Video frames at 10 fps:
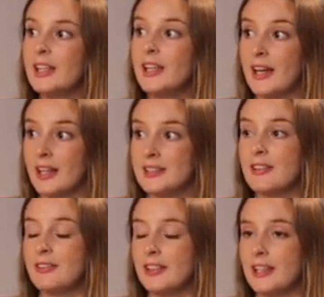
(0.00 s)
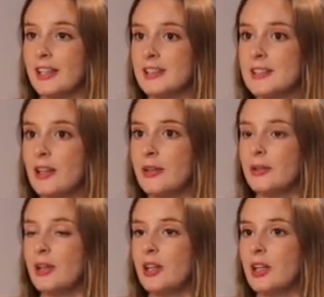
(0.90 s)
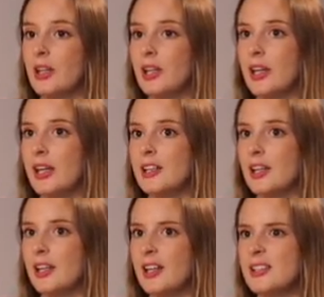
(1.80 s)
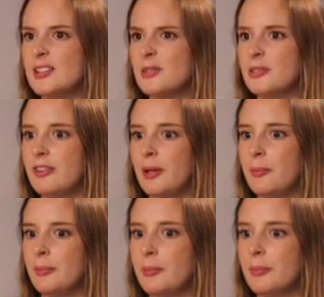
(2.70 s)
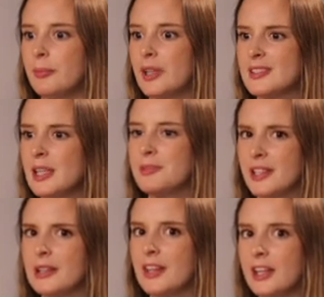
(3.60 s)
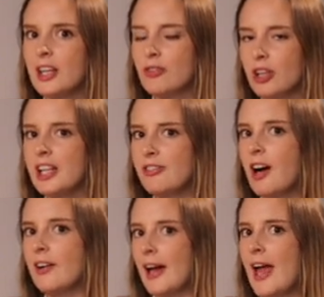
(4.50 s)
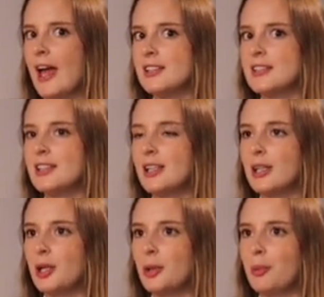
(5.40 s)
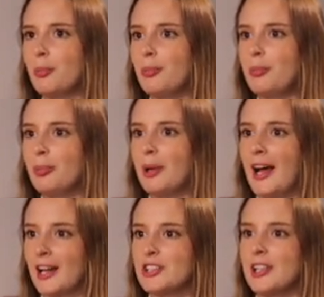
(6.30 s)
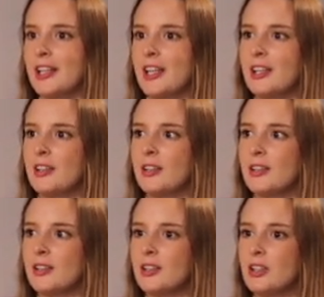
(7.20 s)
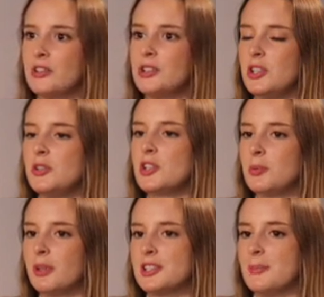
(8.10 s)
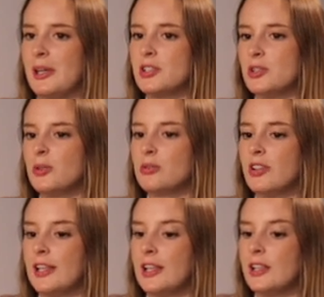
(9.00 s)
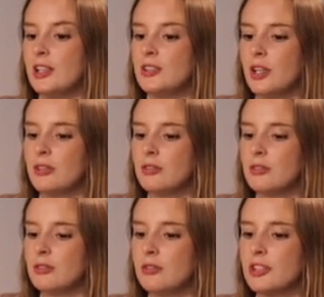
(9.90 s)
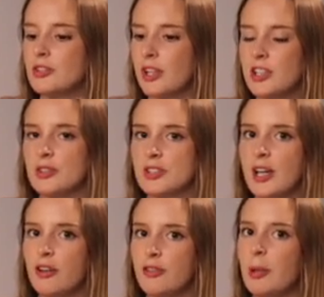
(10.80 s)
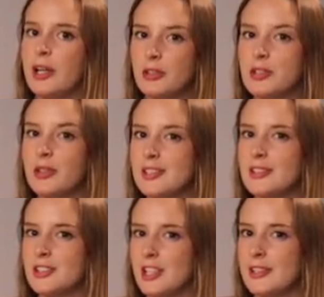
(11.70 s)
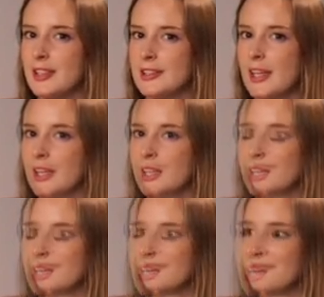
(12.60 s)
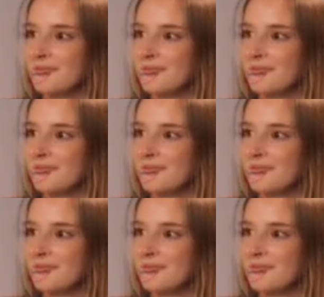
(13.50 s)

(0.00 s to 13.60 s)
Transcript: Yeah, definitely. So it's sort of it seems like you're thinking really far ahead, but actually you just want to make sure really that you don't restrict yourself by your choices at GCSE.